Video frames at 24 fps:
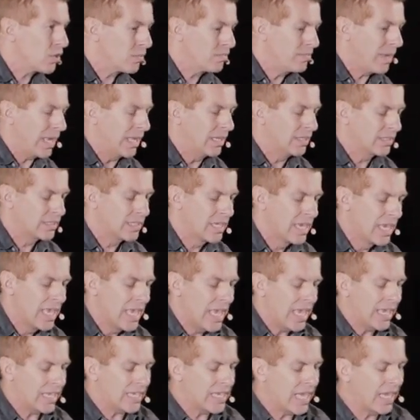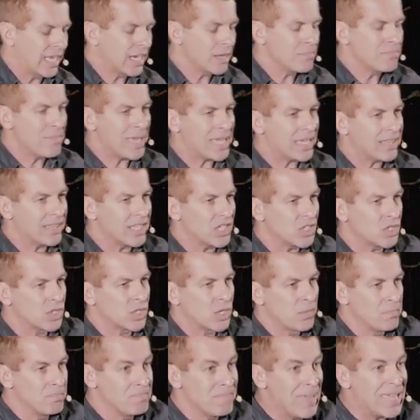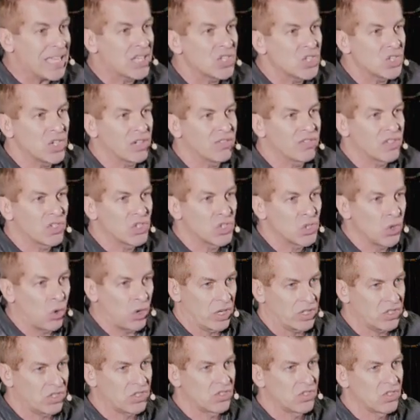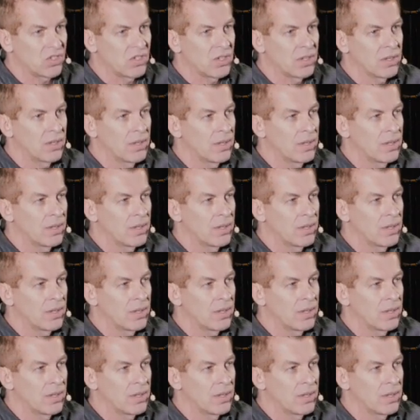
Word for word: their belt, and kind of make these makeshift shorts.